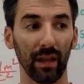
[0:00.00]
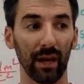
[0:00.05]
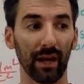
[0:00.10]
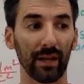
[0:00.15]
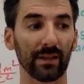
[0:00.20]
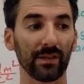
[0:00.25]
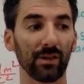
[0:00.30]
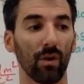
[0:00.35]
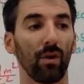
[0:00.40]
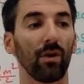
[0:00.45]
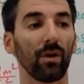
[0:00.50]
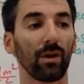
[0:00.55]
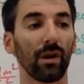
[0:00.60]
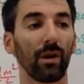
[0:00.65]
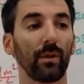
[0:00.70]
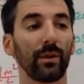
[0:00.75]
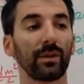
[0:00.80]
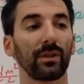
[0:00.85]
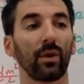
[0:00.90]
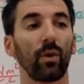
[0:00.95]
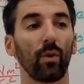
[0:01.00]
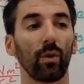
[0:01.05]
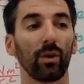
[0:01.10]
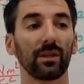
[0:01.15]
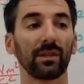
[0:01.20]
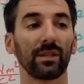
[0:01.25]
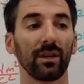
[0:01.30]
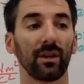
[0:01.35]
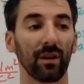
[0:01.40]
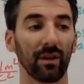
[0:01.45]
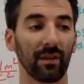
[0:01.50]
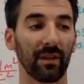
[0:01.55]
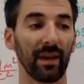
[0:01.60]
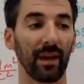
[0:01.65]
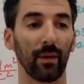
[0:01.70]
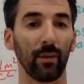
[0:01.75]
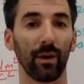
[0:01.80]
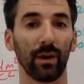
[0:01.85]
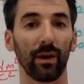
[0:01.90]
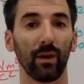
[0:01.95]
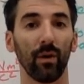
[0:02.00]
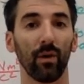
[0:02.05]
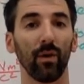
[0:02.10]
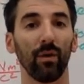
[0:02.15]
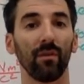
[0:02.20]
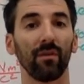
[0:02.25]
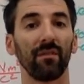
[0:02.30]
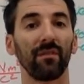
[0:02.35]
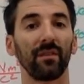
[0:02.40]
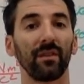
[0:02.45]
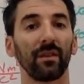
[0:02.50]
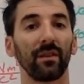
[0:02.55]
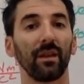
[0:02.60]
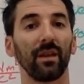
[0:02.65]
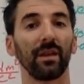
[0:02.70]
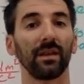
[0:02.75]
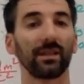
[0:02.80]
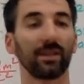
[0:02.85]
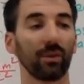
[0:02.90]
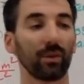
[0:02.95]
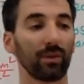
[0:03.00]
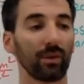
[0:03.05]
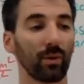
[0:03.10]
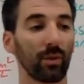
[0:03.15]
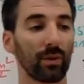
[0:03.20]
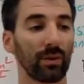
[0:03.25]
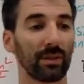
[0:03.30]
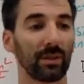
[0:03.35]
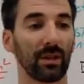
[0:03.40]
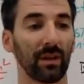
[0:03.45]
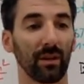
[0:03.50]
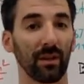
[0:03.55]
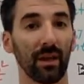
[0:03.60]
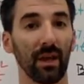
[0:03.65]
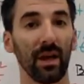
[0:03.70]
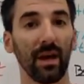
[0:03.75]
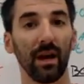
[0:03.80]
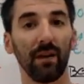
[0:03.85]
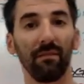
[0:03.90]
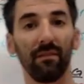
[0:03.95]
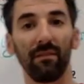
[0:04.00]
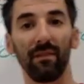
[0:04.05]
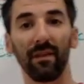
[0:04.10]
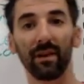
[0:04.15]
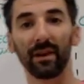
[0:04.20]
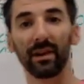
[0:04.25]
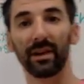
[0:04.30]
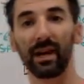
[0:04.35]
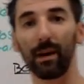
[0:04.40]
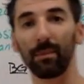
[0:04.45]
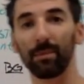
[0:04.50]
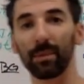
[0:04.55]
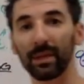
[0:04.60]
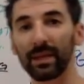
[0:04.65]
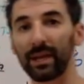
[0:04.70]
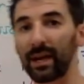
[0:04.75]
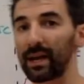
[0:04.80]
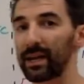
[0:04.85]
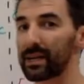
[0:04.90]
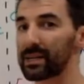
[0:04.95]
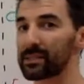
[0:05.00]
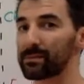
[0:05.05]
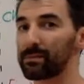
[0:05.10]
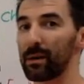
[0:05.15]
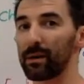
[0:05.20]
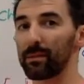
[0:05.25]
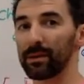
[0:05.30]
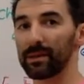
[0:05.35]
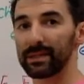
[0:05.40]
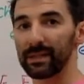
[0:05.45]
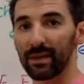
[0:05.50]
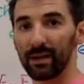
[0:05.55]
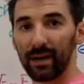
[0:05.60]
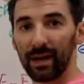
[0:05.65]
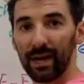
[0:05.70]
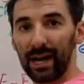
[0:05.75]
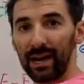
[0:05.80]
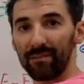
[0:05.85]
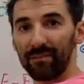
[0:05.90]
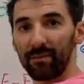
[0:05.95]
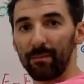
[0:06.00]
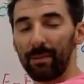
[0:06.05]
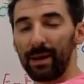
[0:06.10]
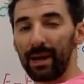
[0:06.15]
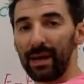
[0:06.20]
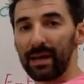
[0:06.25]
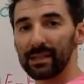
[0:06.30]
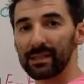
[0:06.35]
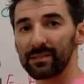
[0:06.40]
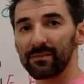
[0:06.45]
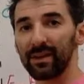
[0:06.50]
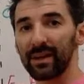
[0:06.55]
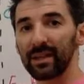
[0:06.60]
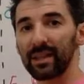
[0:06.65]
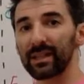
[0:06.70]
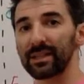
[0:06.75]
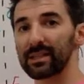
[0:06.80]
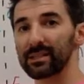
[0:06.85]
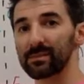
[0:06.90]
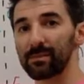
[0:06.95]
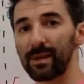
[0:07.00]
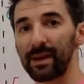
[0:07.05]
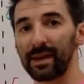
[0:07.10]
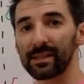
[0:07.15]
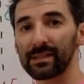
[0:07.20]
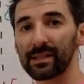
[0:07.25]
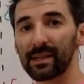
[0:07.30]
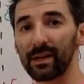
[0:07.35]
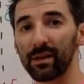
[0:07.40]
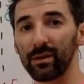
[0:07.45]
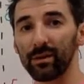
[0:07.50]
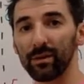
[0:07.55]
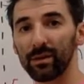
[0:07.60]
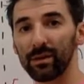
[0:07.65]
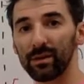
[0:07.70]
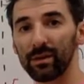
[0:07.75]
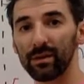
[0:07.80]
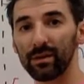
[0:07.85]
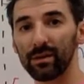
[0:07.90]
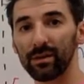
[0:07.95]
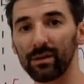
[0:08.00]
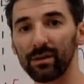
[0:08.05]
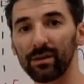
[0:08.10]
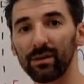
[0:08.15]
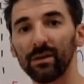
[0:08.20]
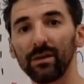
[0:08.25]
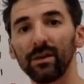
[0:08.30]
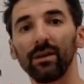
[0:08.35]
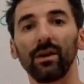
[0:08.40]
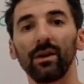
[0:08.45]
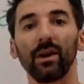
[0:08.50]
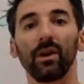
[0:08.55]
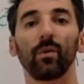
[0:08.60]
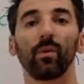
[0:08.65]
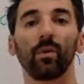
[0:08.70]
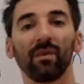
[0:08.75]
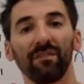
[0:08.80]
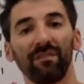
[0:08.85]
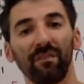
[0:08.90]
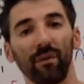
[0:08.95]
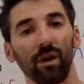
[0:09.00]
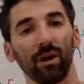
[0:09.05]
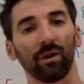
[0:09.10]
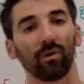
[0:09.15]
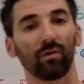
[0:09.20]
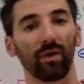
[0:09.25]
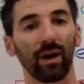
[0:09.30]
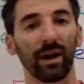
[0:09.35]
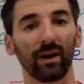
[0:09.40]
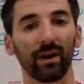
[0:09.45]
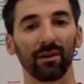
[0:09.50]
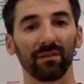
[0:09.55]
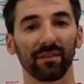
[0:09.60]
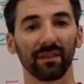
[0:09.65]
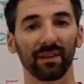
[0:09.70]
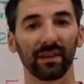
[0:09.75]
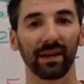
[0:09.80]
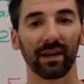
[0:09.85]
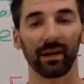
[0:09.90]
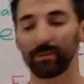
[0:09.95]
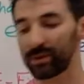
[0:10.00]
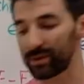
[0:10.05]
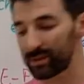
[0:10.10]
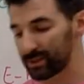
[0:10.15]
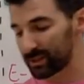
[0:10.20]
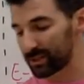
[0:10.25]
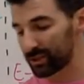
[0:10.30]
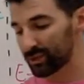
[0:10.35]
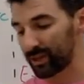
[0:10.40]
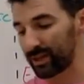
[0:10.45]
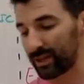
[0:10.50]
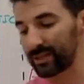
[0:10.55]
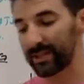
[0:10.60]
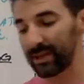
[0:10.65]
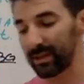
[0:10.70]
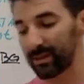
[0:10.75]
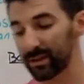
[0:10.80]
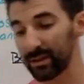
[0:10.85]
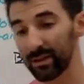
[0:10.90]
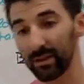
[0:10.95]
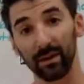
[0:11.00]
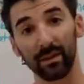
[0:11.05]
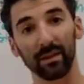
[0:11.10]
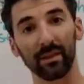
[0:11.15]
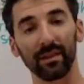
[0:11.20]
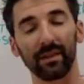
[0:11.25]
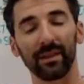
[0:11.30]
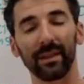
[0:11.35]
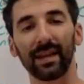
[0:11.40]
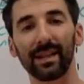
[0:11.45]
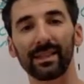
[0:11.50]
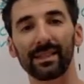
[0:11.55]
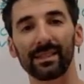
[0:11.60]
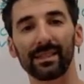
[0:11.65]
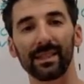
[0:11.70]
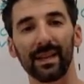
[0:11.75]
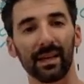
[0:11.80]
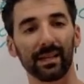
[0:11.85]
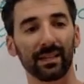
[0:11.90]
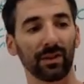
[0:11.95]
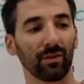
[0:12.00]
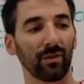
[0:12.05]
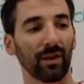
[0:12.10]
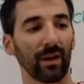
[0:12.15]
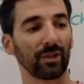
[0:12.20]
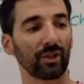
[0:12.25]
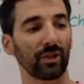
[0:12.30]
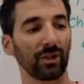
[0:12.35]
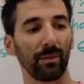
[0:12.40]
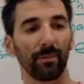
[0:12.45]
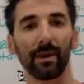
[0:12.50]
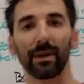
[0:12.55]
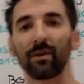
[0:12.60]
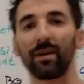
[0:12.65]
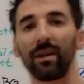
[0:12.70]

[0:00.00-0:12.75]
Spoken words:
lines all going towards the Earth. How do I know all the field lines go towards the Earth? Very complicated experiment. Here I have a mass. If I let this mass go, it will fall right off the camera straight down to the Earth in that exact direction that my